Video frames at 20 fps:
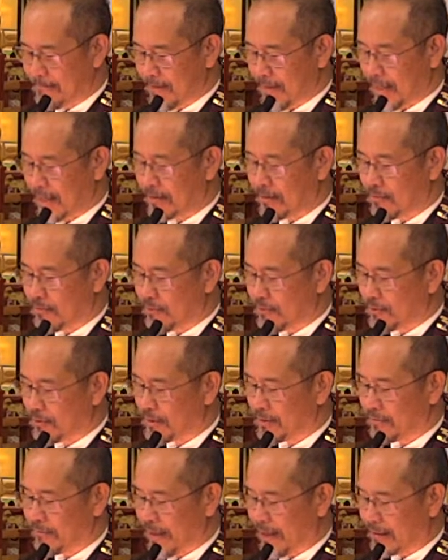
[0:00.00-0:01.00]
and the world
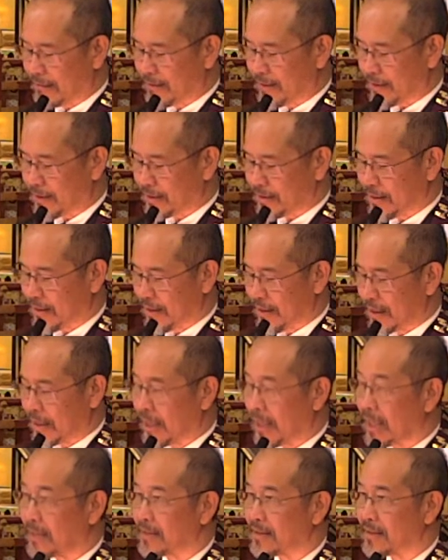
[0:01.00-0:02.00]
around us
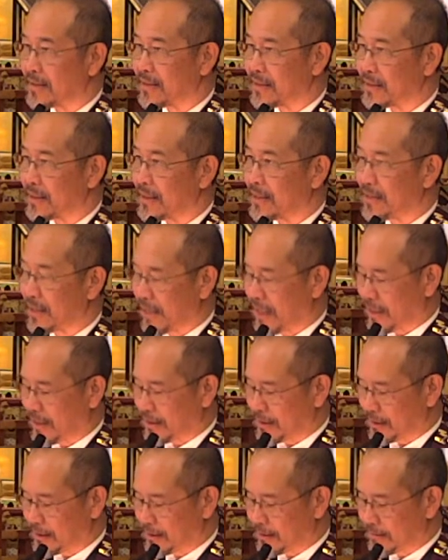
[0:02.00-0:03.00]
constantly
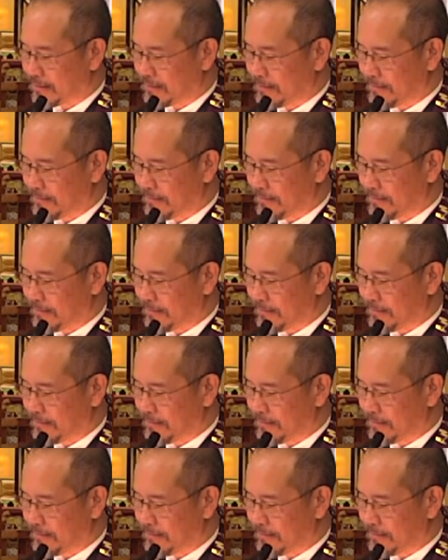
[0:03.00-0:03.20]
change.